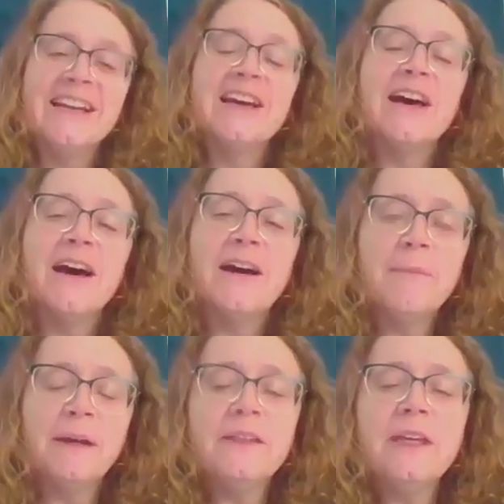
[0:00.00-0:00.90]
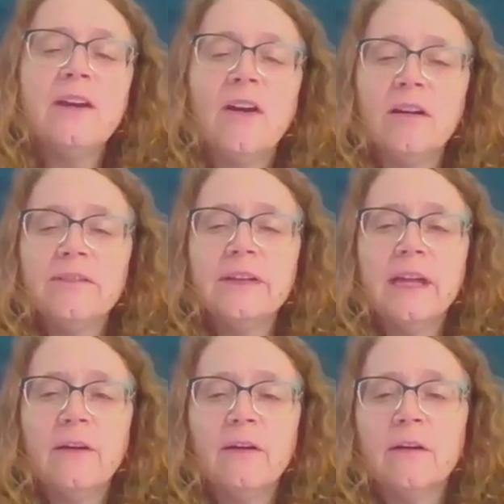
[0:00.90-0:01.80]
I think carving out
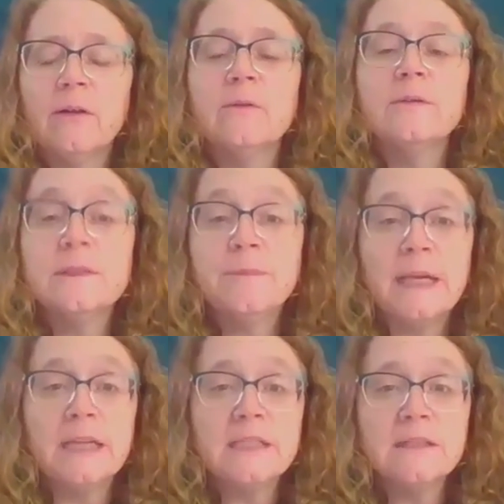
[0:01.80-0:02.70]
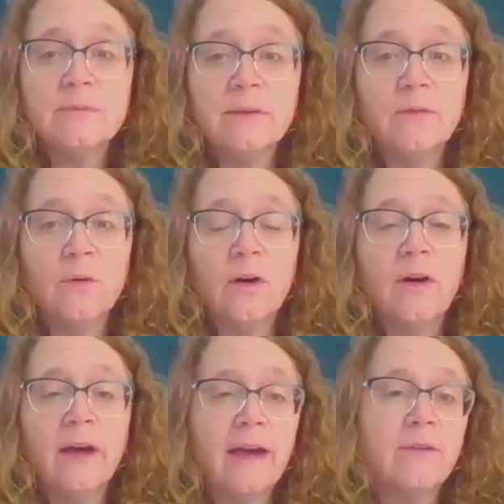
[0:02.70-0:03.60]
our own space. We've all have
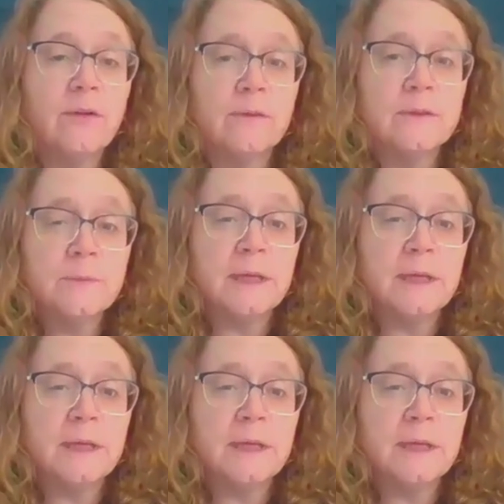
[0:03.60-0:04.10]
our own space.